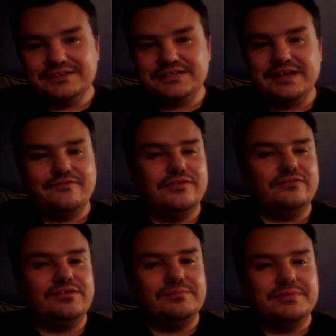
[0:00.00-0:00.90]
10 to
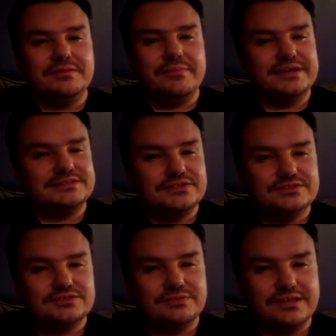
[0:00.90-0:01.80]
15-minute
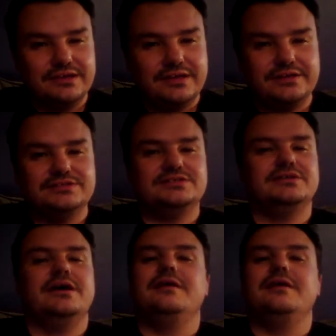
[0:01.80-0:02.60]
message with the kids,